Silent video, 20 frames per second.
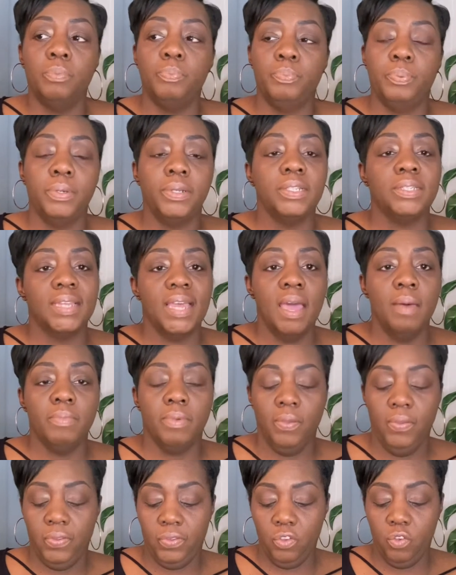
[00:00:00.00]
pretty time
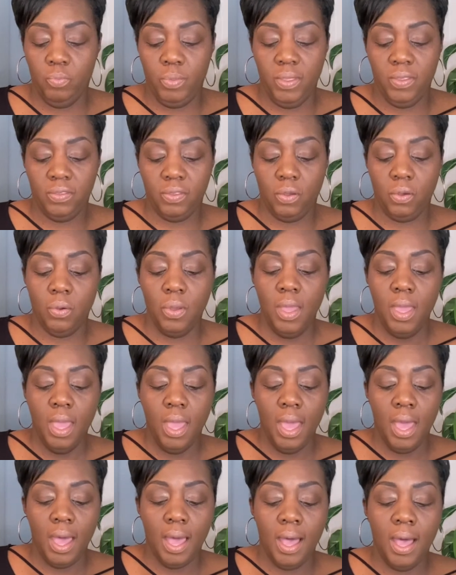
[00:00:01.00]
consuming. So,
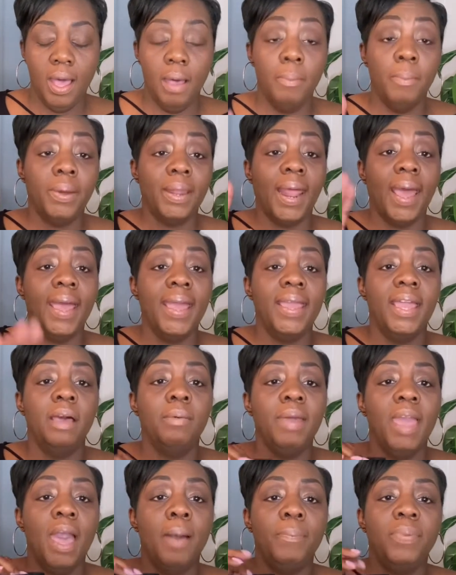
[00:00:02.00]
but I
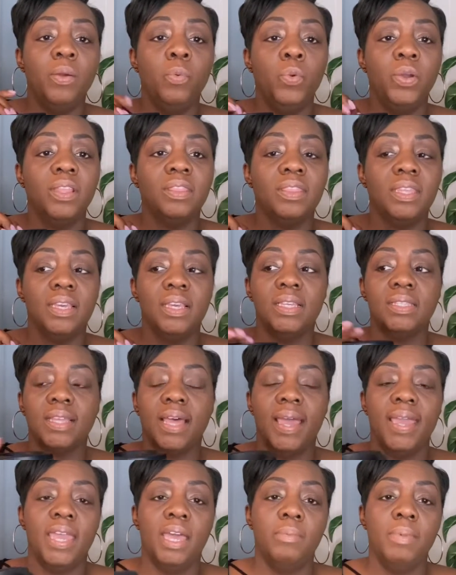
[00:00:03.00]
am happy with this.
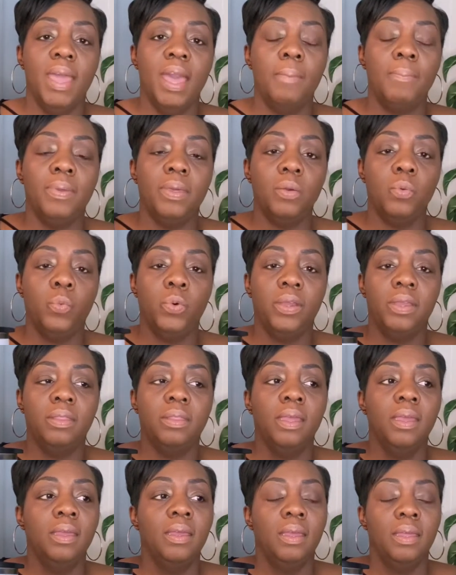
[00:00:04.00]
I am happy with
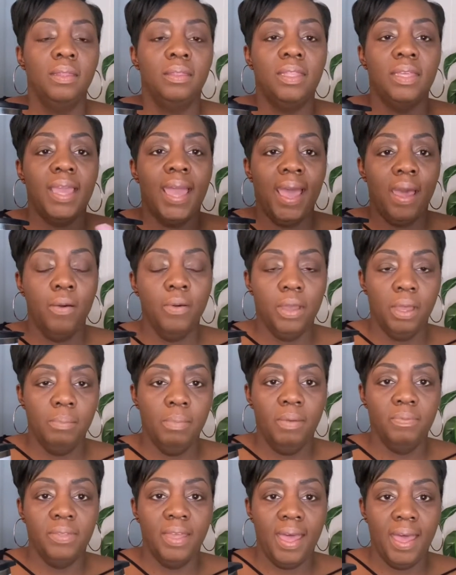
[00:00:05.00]
the outcome
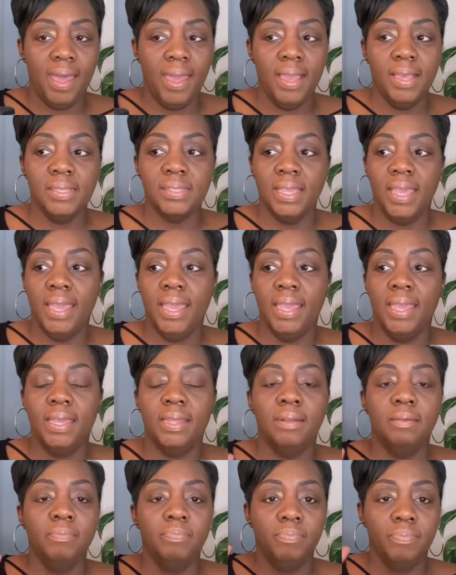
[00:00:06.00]
of the ice.
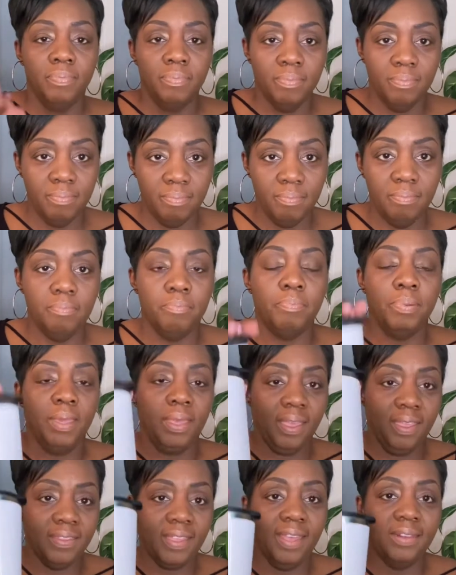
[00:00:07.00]
And
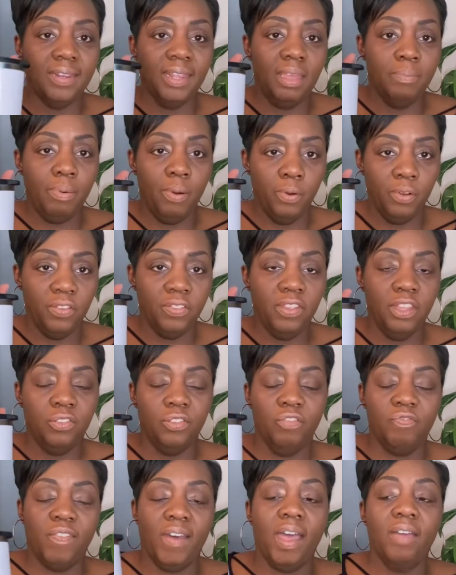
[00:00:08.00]
because I did purchase this
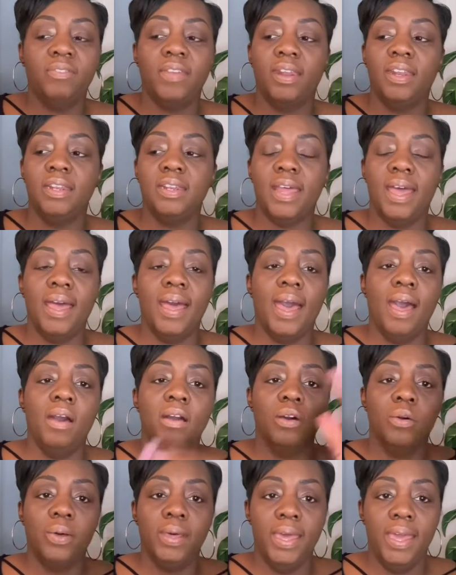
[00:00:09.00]
for $5.99, I'll
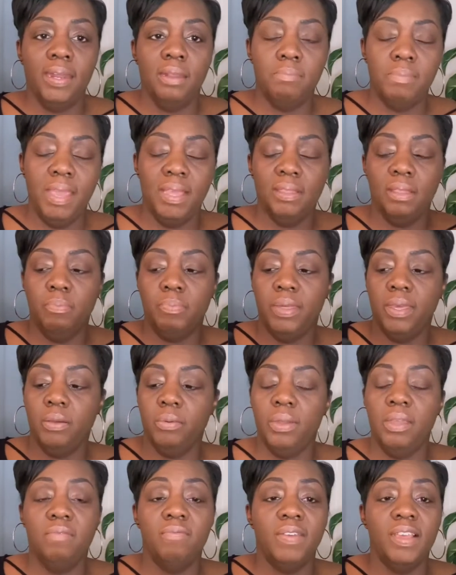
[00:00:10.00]
go ahead and make the
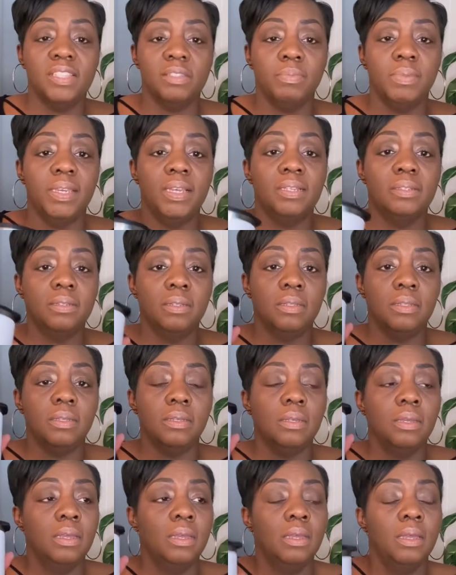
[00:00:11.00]
bigger investment into the